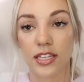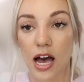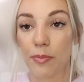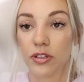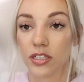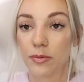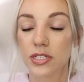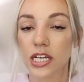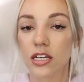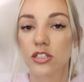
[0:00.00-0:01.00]
top of the
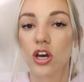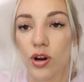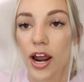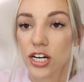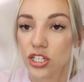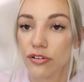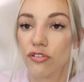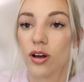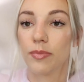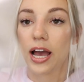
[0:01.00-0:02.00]
lipsticks were actually
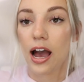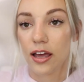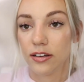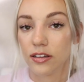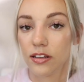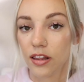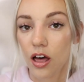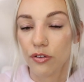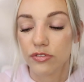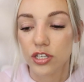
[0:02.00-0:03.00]
from cotton
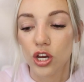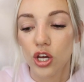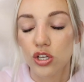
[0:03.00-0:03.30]
gloves.